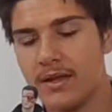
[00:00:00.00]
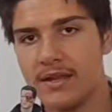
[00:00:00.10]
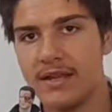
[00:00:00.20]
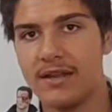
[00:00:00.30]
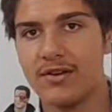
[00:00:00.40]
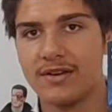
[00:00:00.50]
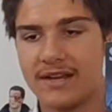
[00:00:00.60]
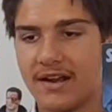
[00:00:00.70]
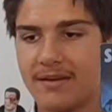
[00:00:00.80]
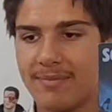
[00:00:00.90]
he
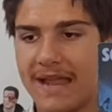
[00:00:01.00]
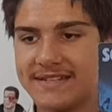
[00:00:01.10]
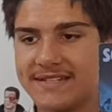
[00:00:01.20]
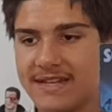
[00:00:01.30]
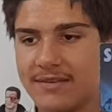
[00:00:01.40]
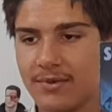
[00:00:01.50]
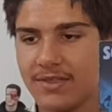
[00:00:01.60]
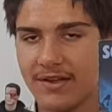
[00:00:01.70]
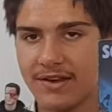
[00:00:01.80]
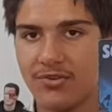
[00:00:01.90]
kind of blends in with
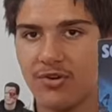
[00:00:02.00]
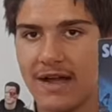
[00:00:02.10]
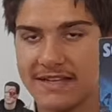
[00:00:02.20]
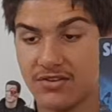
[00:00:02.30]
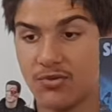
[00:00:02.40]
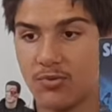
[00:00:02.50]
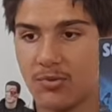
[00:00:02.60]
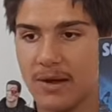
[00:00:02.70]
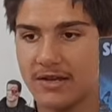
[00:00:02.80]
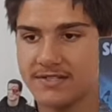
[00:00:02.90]
as a normal
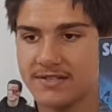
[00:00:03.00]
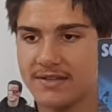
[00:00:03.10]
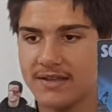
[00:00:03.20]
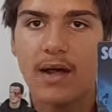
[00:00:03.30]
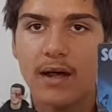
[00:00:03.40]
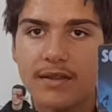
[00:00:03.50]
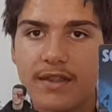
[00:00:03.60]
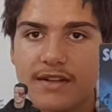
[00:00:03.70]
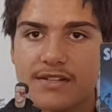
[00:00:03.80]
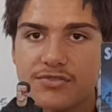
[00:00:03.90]
person. And
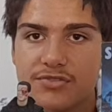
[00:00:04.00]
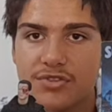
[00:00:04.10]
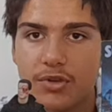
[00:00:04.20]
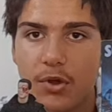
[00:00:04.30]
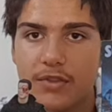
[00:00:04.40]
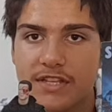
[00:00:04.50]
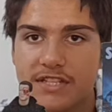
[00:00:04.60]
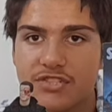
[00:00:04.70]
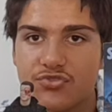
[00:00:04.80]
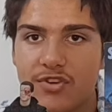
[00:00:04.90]
then he's also got the
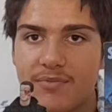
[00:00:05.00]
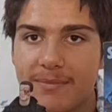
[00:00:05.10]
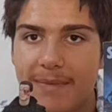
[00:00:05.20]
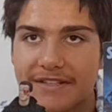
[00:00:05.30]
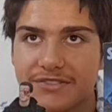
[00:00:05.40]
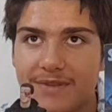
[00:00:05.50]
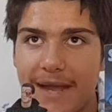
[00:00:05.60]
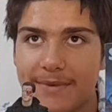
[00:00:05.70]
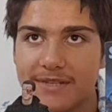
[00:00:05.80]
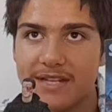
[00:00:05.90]
extremely battle
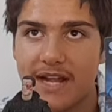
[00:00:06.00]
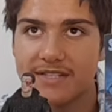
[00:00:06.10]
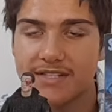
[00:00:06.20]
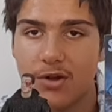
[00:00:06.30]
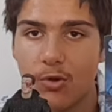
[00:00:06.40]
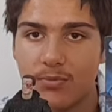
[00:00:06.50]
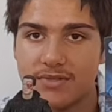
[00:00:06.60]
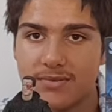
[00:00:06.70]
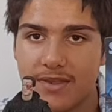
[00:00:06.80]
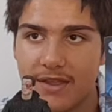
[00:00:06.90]
damaged head
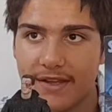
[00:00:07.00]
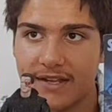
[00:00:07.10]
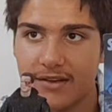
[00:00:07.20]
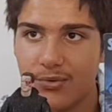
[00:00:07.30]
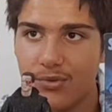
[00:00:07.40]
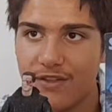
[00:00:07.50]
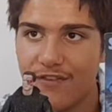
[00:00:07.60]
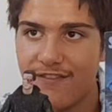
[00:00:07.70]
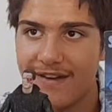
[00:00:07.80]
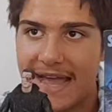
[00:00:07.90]
sculpt with all the
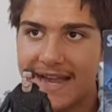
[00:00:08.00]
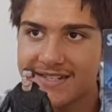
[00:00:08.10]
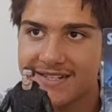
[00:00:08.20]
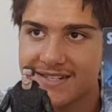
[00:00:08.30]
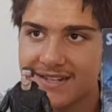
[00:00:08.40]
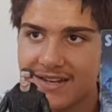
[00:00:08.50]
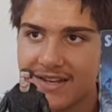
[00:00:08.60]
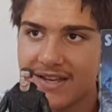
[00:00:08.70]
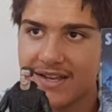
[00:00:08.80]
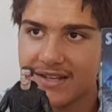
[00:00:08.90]
flesh
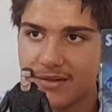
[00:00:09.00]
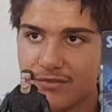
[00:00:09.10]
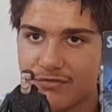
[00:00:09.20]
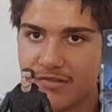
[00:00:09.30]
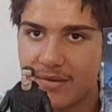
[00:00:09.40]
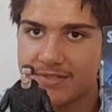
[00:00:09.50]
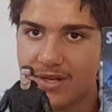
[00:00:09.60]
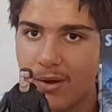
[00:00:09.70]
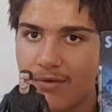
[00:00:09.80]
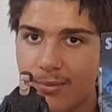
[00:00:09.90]
kind of ripped
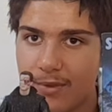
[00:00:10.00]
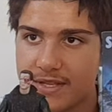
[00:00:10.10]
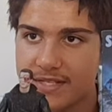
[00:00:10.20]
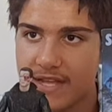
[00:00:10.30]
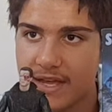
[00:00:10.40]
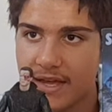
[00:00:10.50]
off, with his